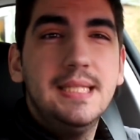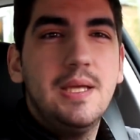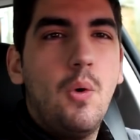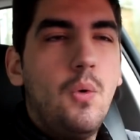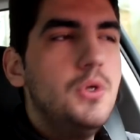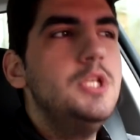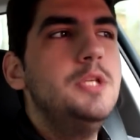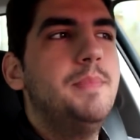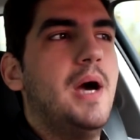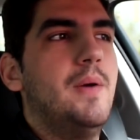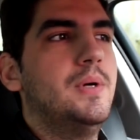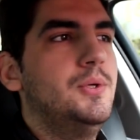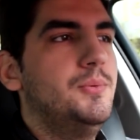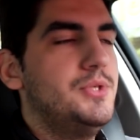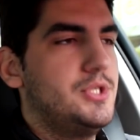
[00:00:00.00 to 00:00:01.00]

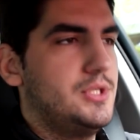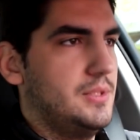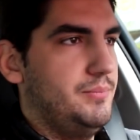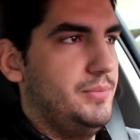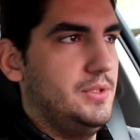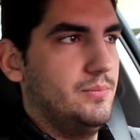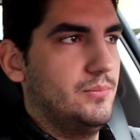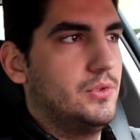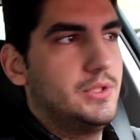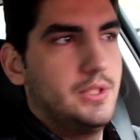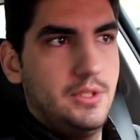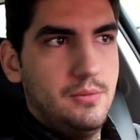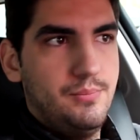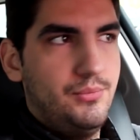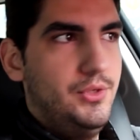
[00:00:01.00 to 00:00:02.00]
horsepower, which is a bit more
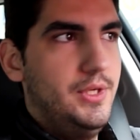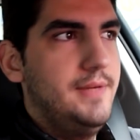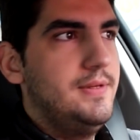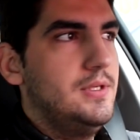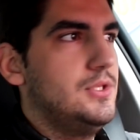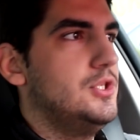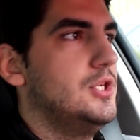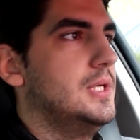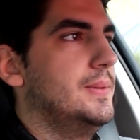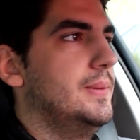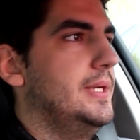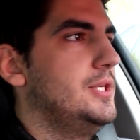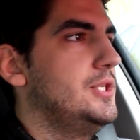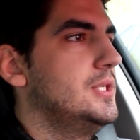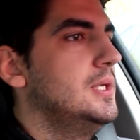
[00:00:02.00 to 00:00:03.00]
than the previous
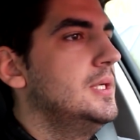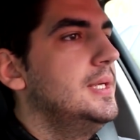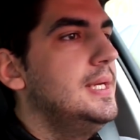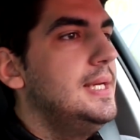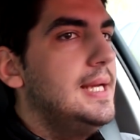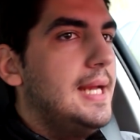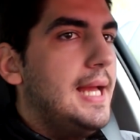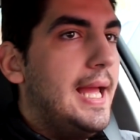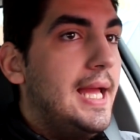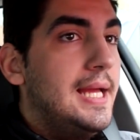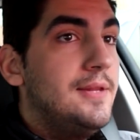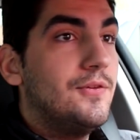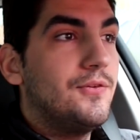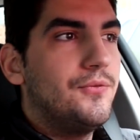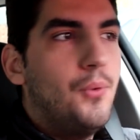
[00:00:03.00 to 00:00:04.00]
generation,
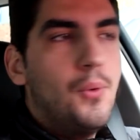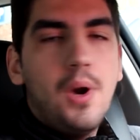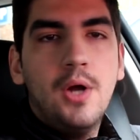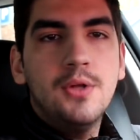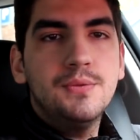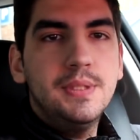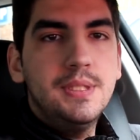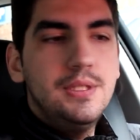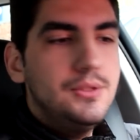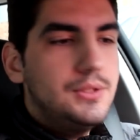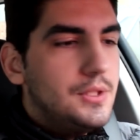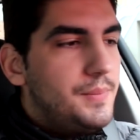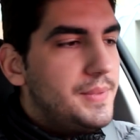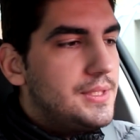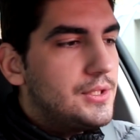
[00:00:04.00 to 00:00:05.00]
and 400
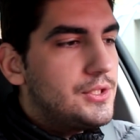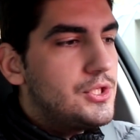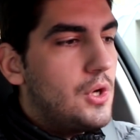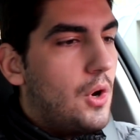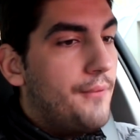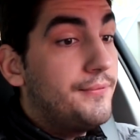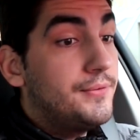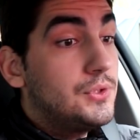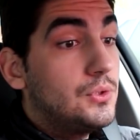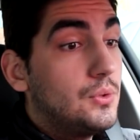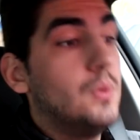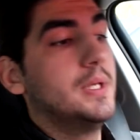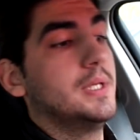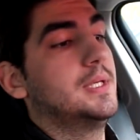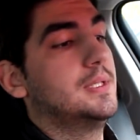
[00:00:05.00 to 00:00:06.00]
Newton meters of
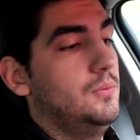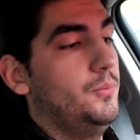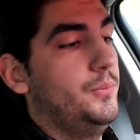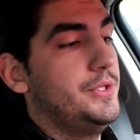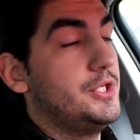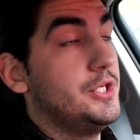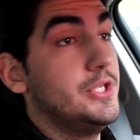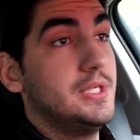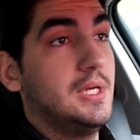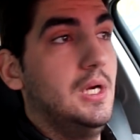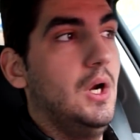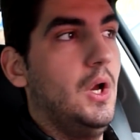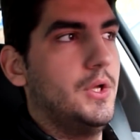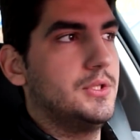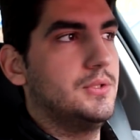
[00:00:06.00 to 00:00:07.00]
torque, which is a
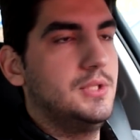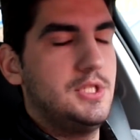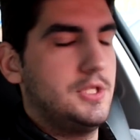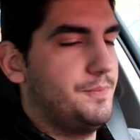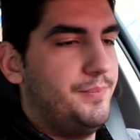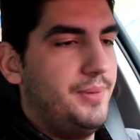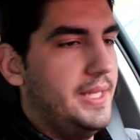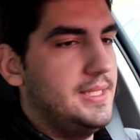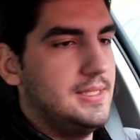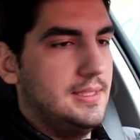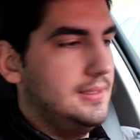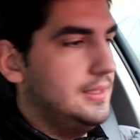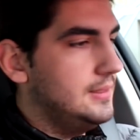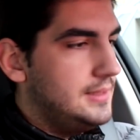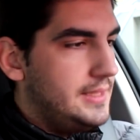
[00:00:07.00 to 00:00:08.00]
lot. It's
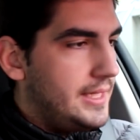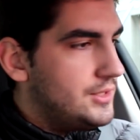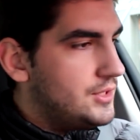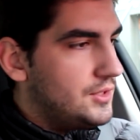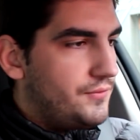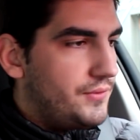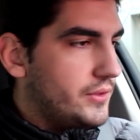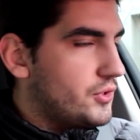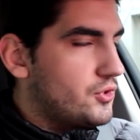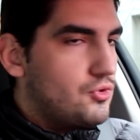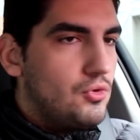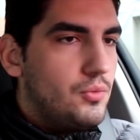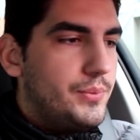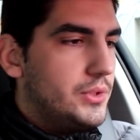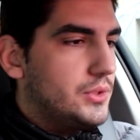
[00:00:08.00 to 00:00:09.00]
plenty. The engine feels
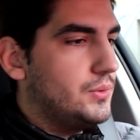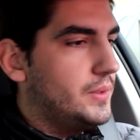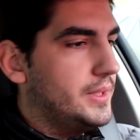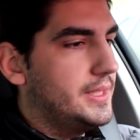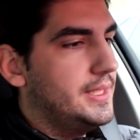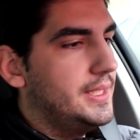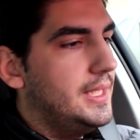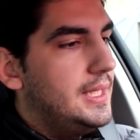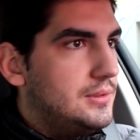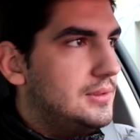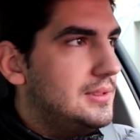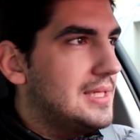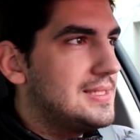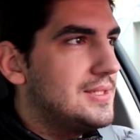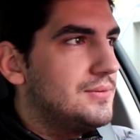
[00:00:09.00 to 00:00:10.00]
super torquey,
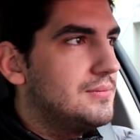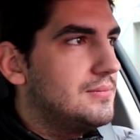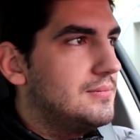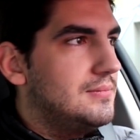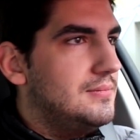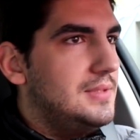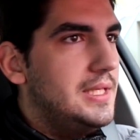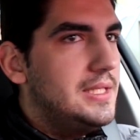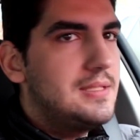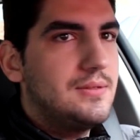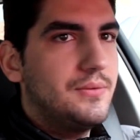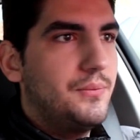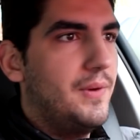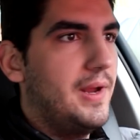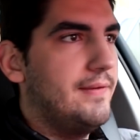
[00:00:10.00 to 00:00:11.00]
doesn't need
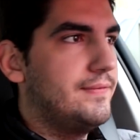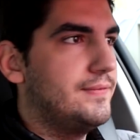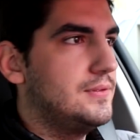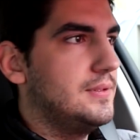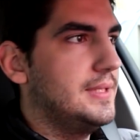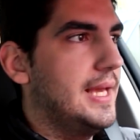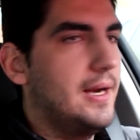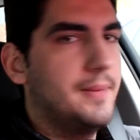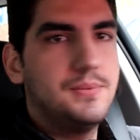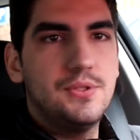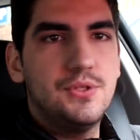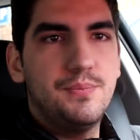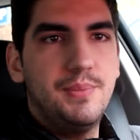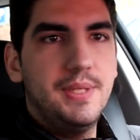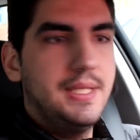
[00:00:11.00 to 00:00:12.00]
to rev to get up to
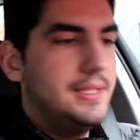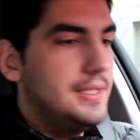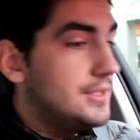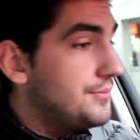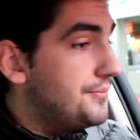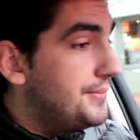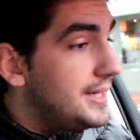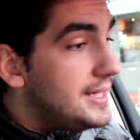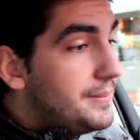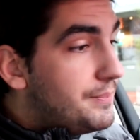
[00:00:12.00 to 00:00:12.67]
speed. It's really